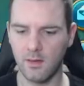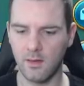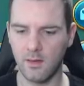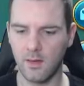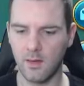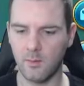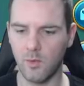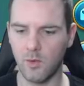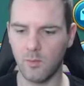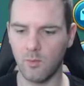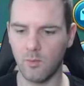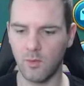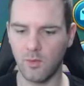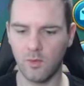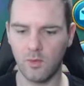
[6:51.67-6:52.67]
And boom,
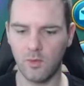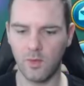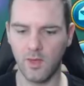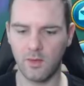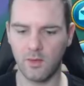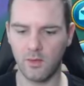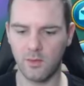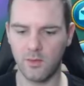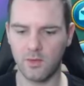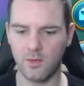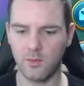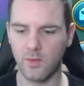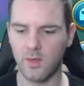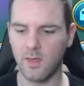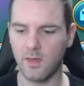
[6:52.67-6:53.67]
we'll go get those
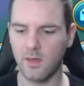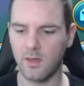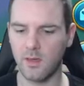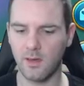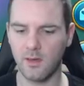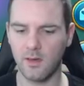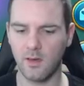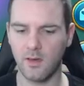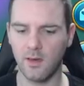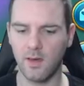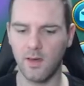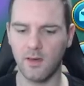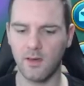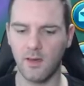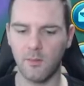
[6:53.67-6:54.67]
3.
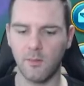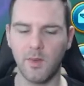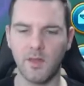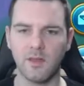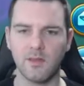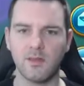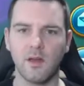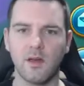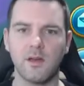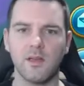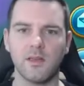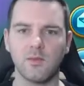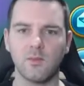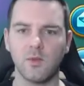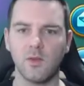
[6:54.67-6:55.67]
And
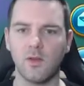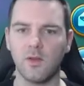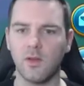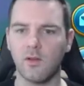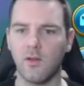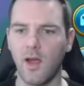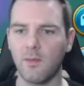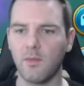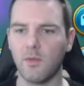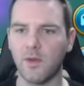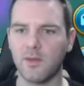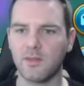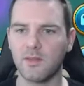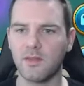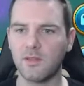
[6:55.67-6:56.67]
Belisarius will go and grab the
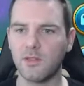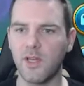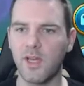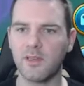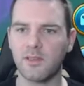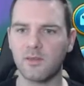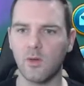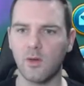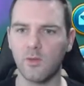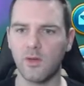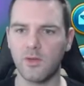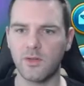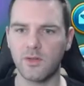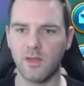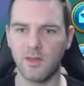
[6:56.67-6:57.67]
rest of the chests while
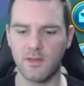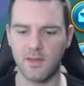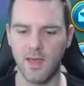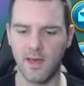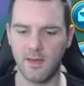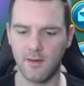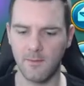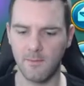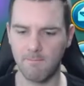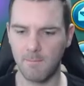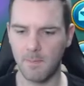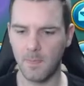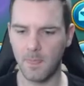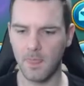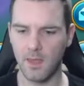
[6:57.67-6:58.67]
Richard does that.
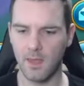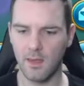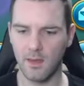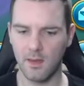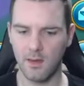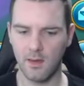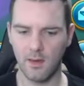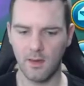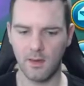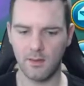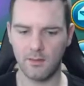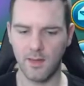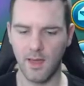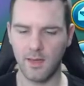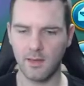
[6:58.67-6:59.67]

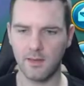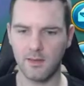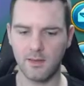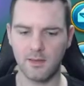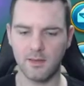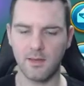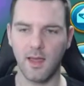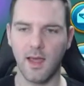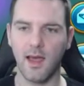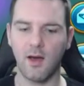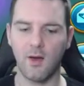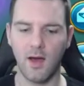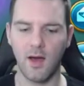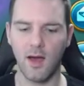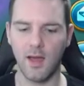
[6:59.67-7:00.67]
And that is
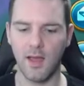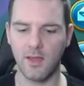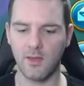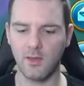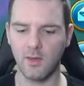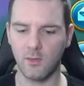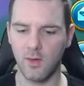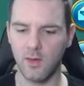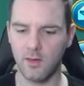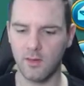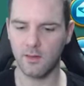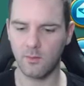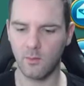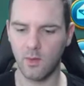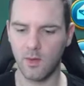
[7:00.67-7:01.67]
how and you know what?
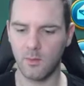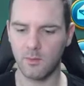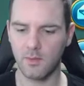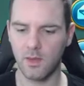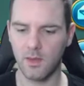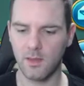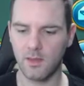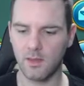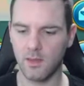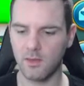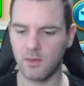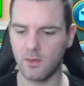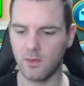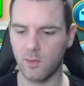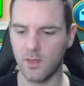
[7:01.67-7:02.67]
While I'm talking, I
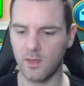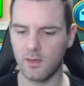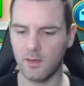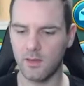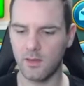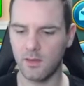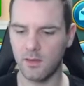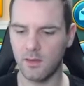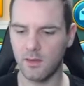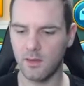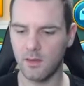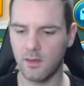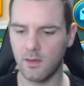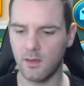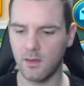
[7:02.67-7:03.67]
should quickly...
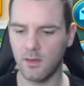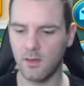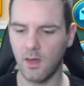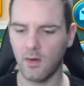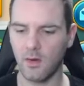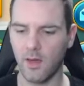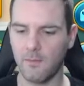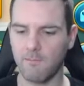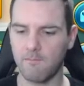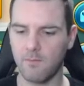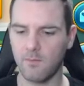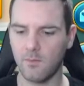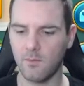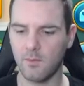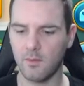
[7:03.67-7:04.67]
Okay.
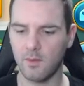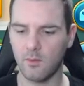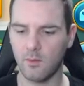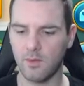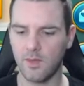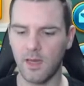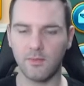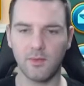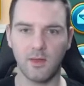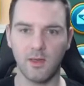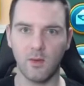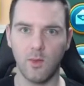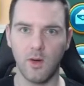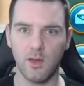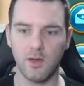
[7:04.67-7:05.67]
We're definitely going to
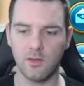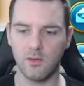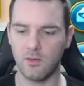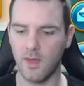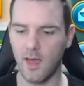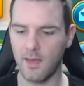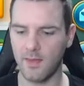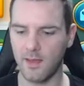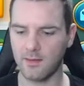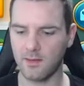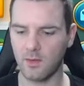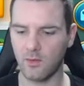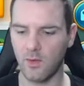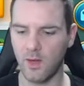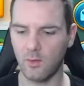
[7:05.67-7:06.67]
want to do that. That's a
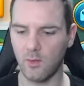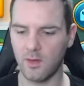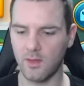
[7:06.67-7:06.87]
great one.